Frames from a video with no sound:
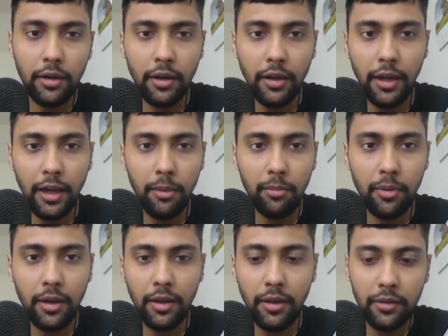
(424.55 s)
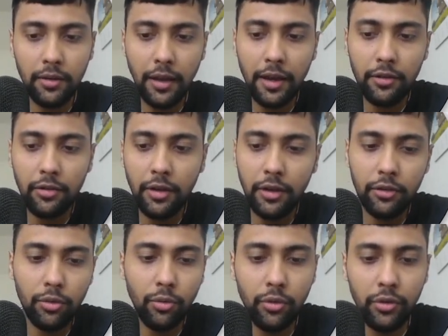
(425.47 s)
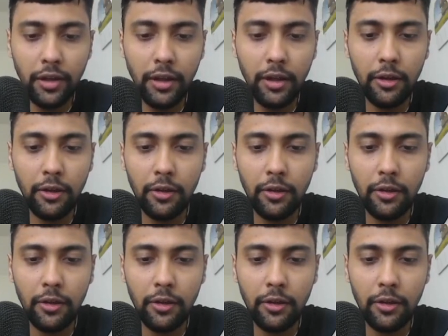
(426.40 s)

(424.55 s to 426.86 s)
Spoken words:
name is actually sushi,